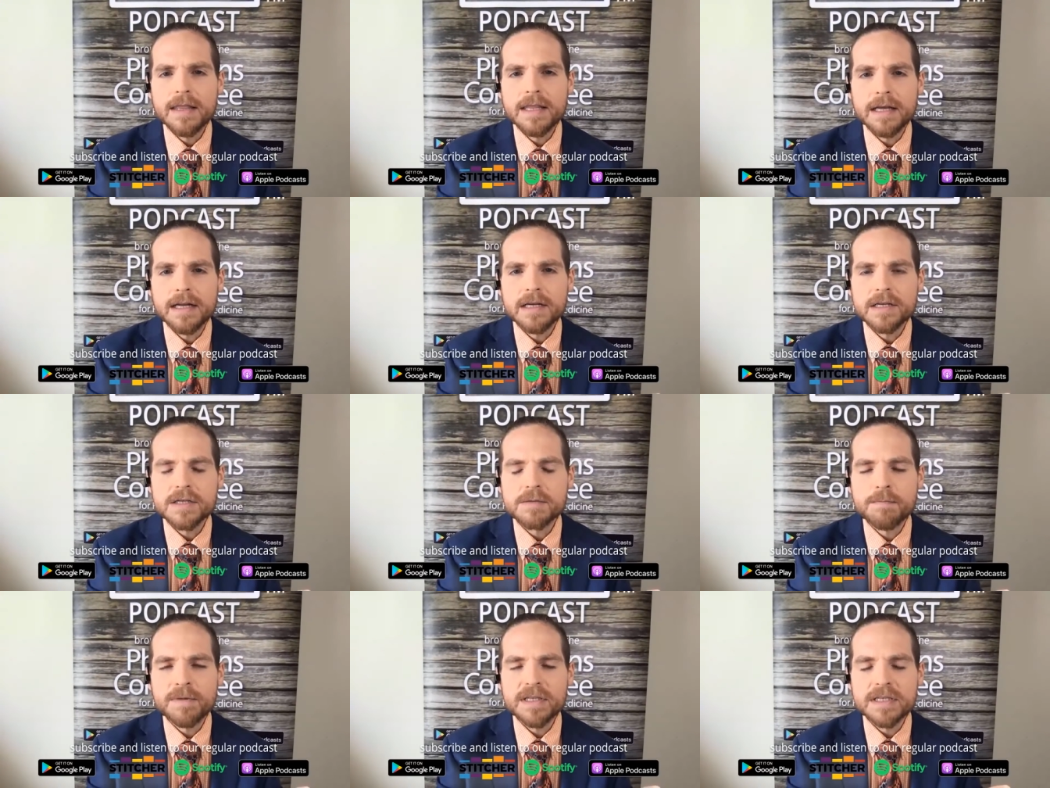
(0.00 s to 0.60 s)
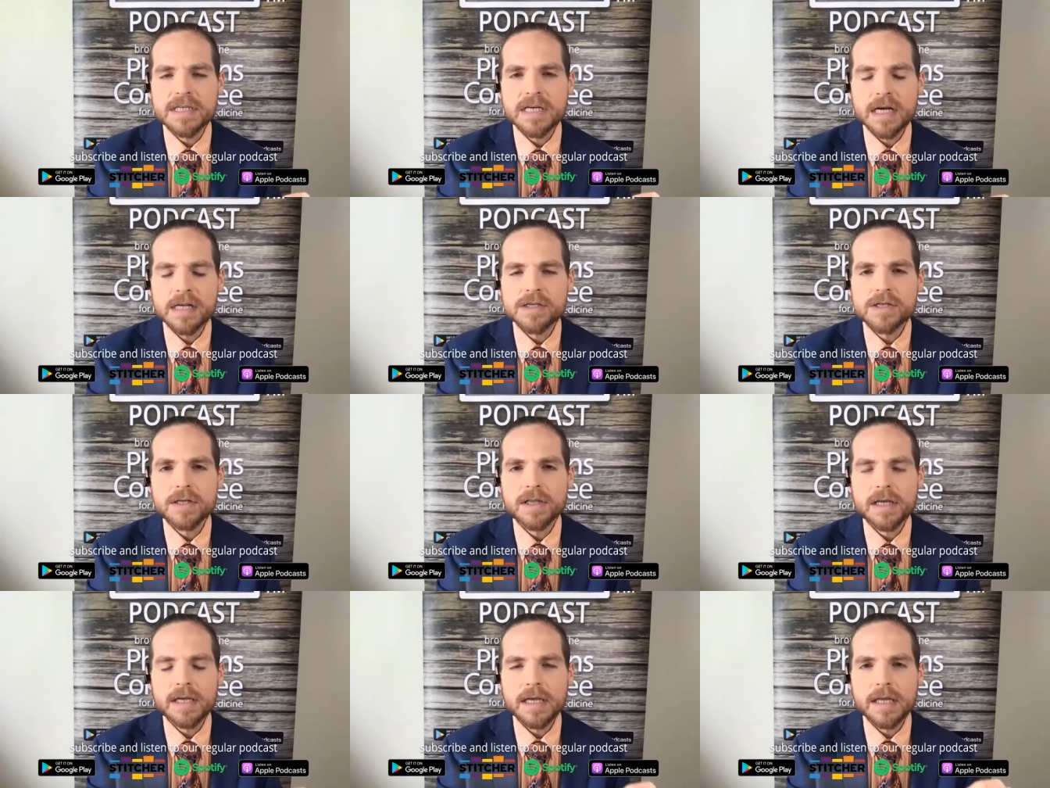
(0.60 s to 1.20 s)
that is
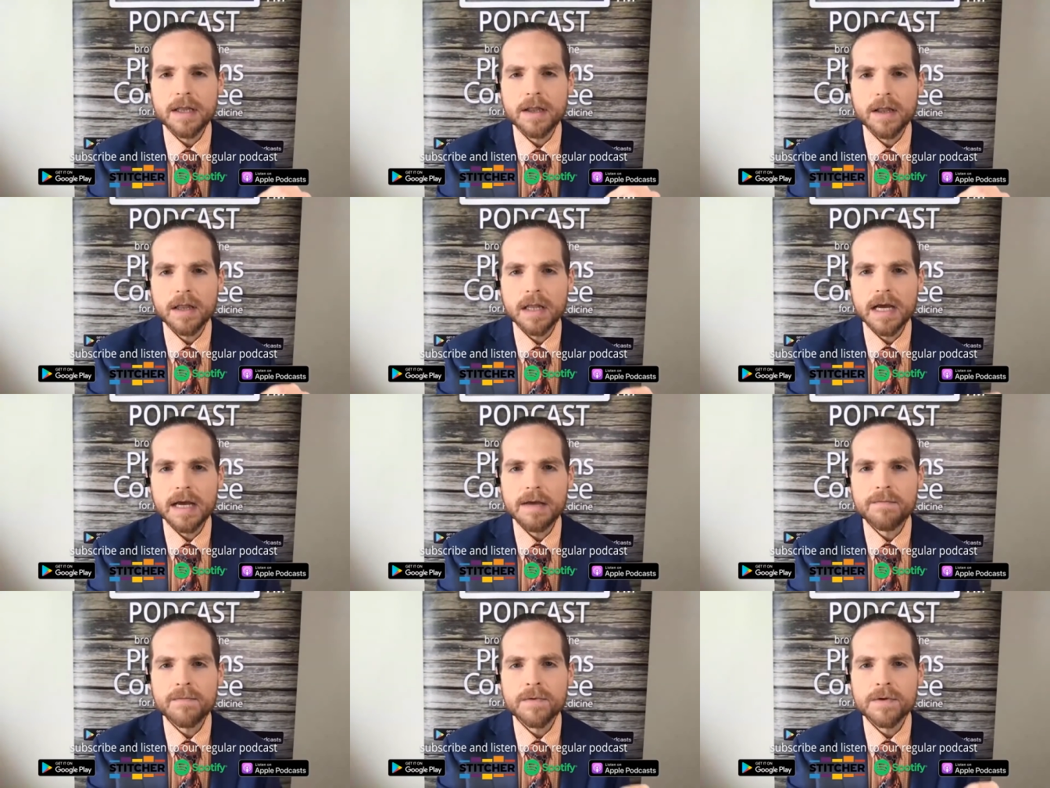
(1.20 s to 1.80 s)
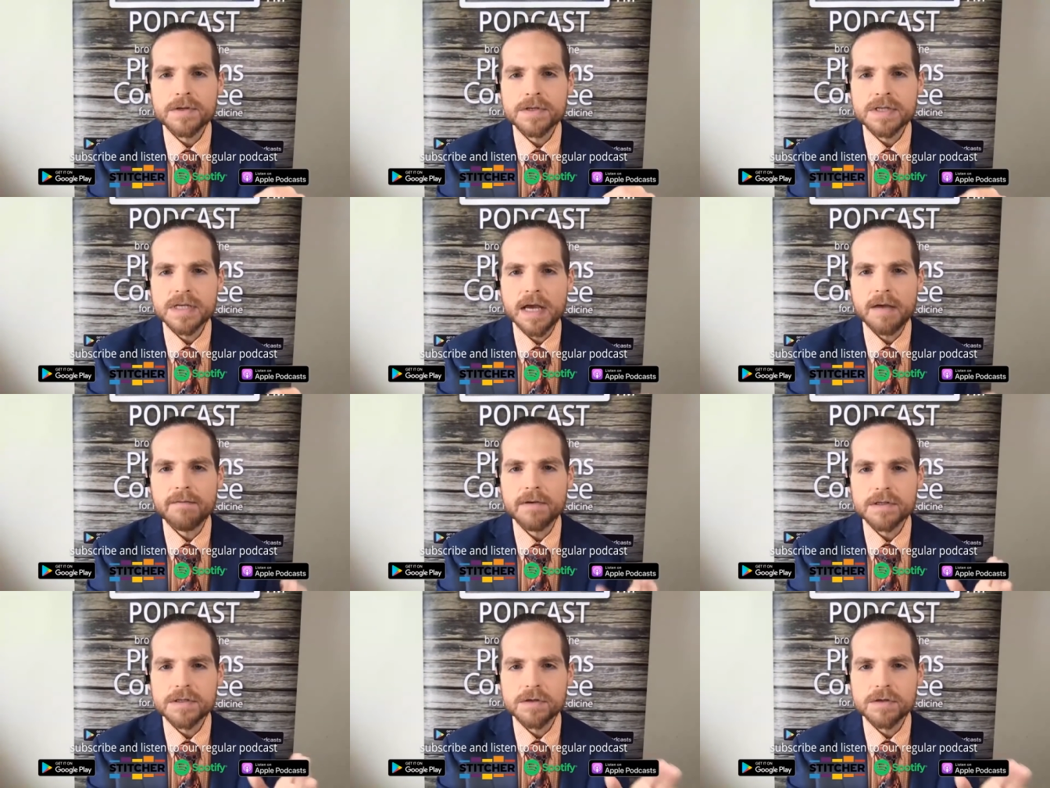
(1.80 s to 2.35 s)
potentially life saving.